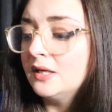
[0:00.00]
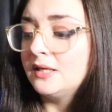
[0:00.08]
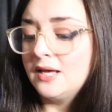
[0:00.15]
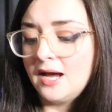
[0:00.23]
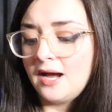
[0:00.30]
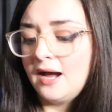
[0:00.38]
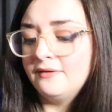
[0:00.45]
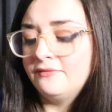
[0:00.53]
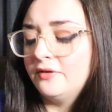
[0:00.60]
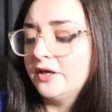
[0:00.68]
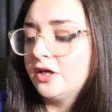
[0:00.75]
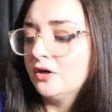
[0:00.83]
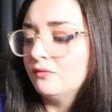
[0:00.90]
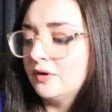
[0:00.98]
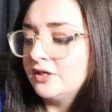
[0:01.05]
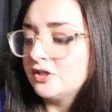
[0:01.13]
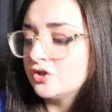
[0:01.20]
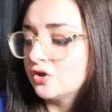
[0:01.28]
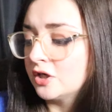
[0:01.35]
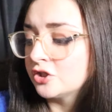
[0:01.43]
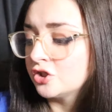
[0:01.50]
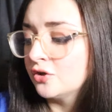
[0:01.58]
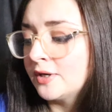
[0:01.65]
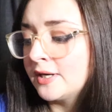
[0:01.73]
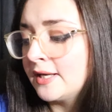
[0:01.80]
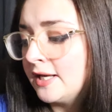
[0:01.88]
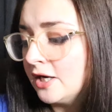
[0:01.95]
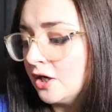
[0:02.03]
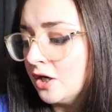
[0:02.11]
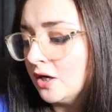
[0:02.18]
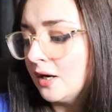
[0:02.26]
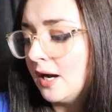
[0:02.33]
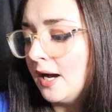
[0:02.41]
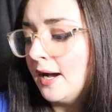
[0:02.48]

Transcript: Yeah, I feel like you're restructuring here.